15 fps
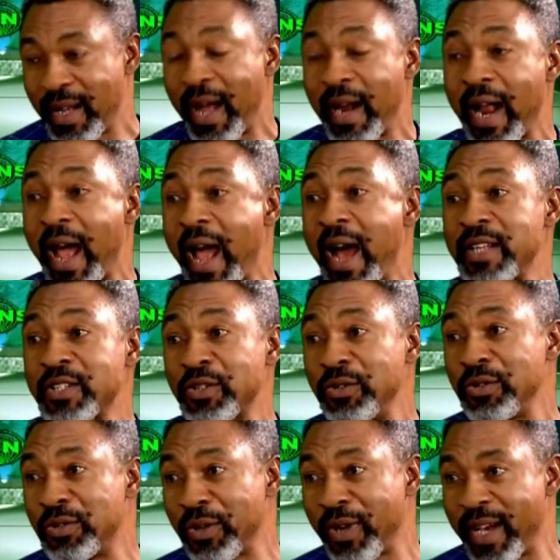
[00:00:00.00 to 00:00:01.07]
and I ask
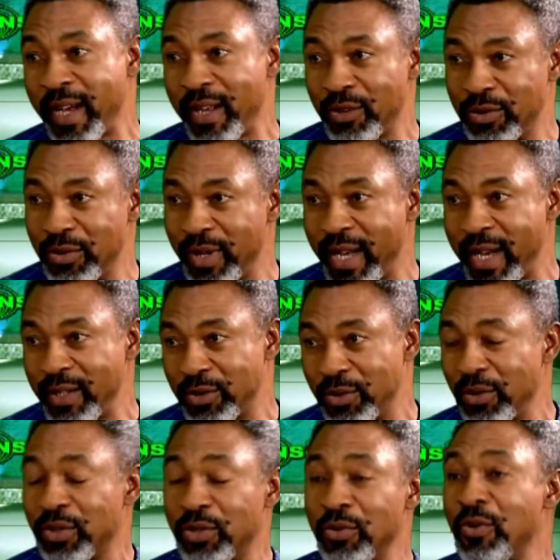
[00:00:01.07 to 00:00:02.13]
you to
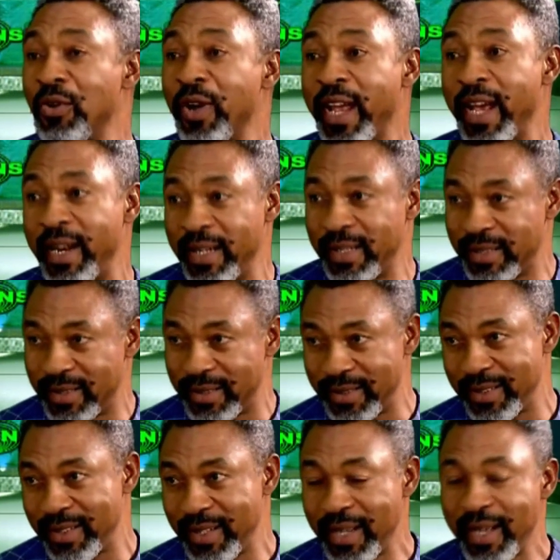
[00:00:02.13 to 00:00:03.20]
go get it.
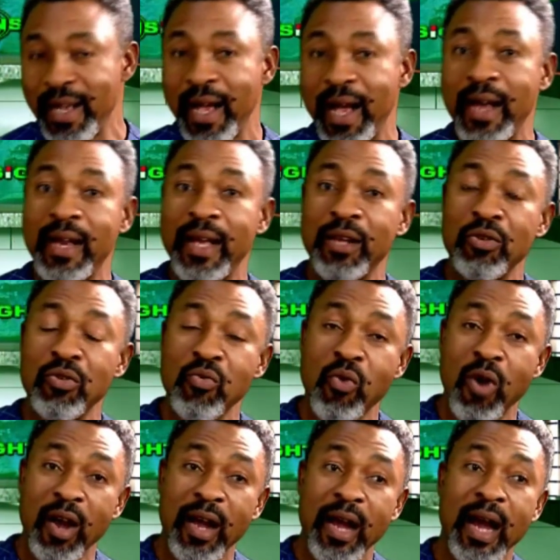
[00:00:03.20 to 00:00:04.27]
And then you
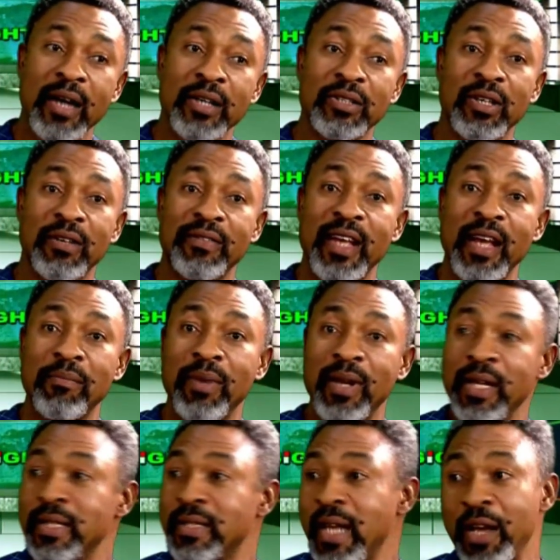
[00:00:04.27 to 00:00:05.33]
walk out of that
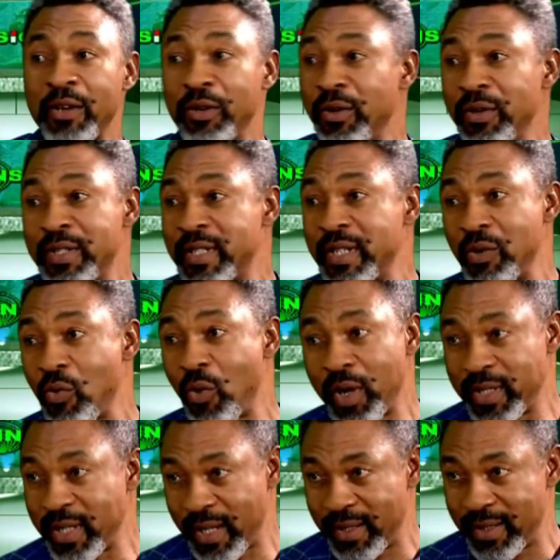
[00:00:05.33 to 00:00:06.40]
place and you don't see
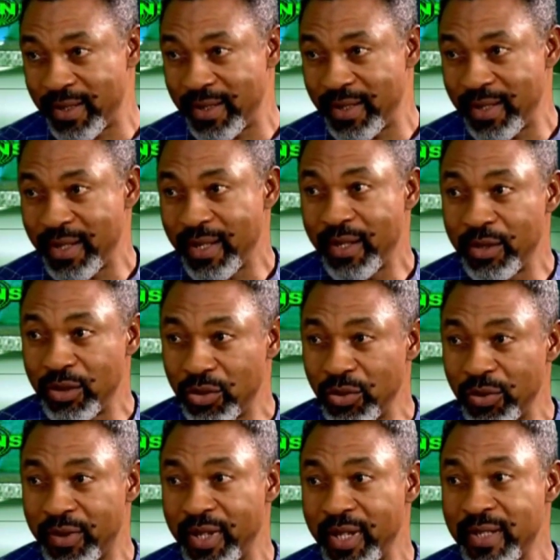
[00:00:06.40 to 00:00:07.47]
water.
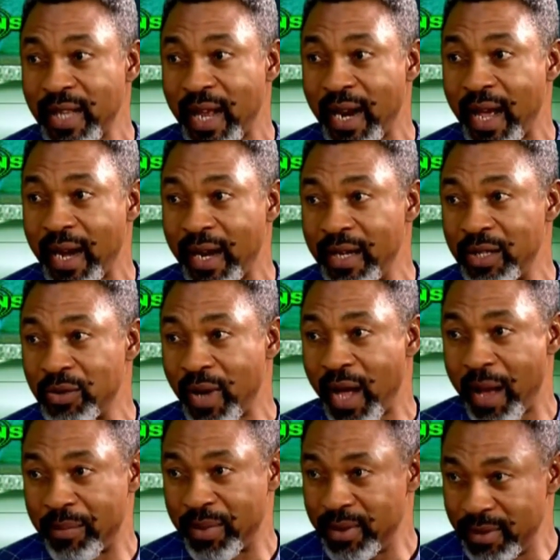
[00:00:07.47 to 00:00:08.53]
Two things are likely to
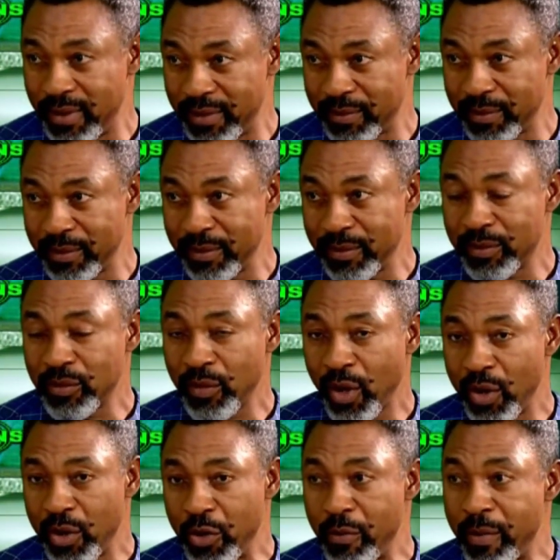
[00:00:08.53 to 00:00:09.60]
happen.
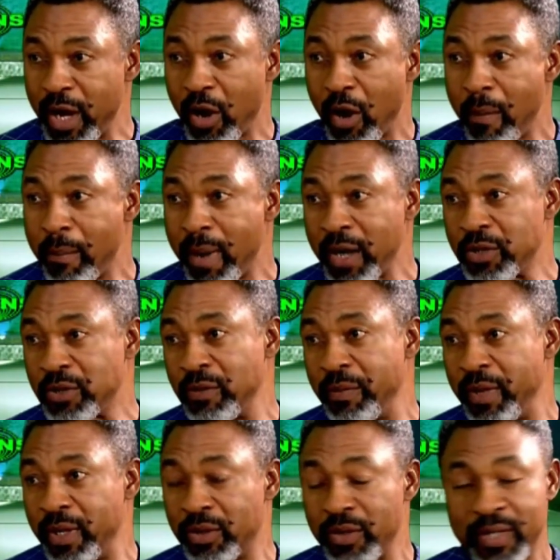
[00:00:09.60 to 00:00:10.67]
You may come back to
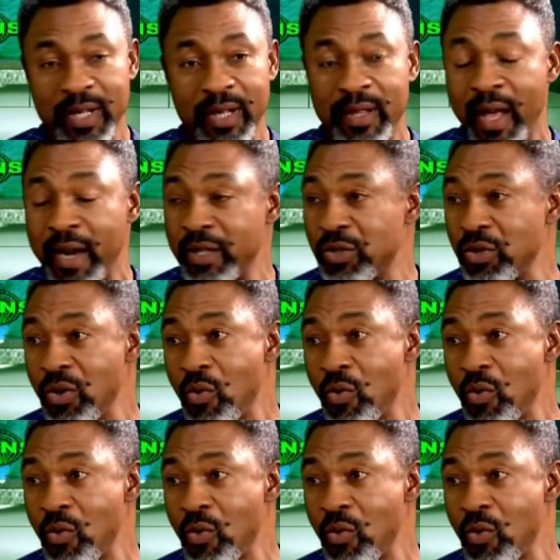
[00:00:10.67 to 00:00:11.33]
me to say there is no